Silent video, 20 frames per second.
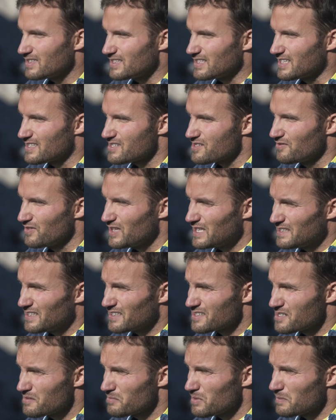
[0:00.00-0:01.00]
to make sure of a
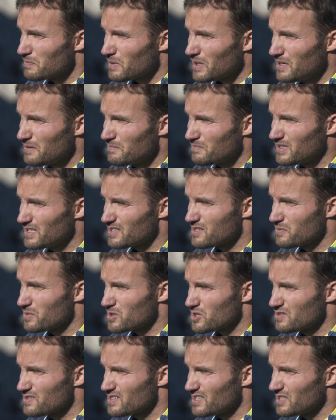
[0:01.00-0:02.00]
few things.
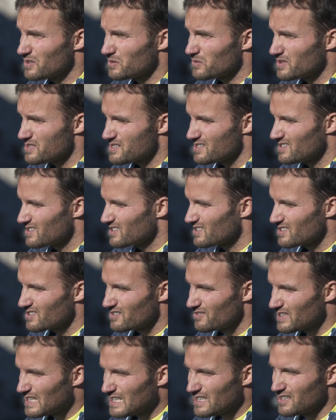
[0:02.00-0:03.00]
The most important thing
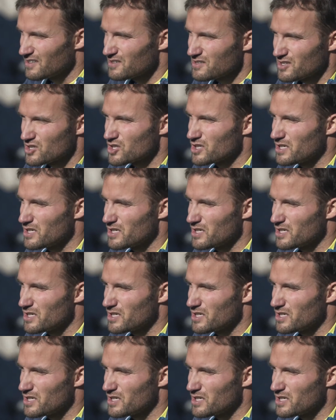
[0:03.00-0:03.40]
when clipping